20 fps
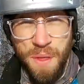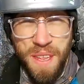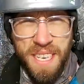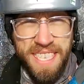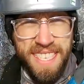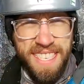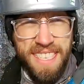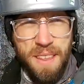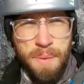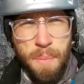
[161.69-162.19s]

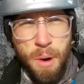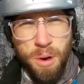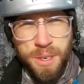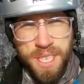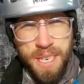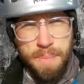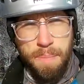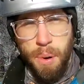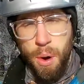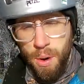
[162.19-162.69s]
this is the most
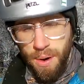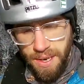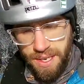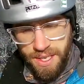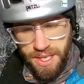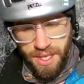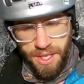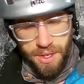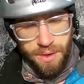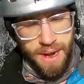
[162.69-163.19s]

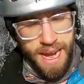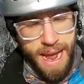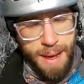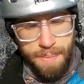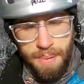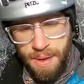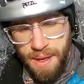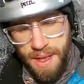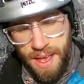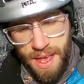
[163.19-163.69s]
important strap